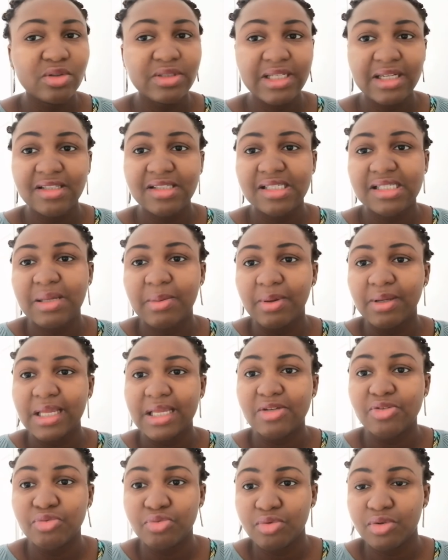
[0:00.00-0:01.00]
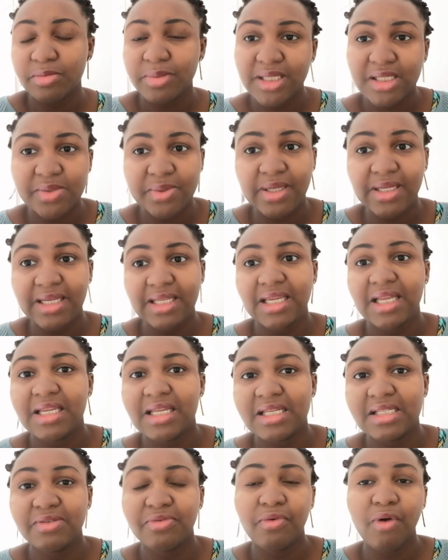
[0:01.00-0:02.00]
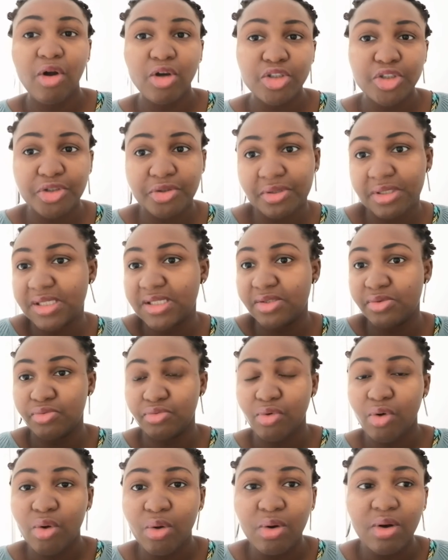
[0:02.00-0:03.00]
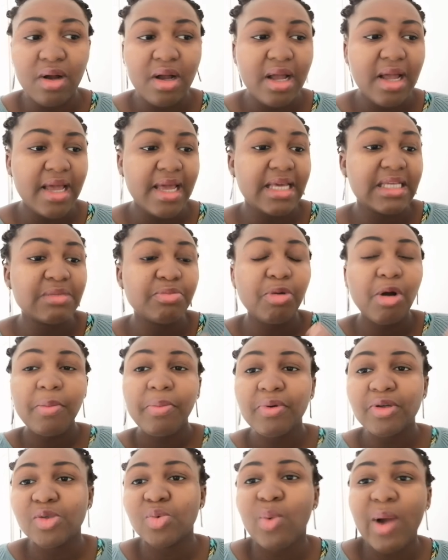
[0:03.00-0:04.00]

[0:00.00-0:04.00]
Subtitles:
tells us about his role, because we're looking at his function, his role, his purpose.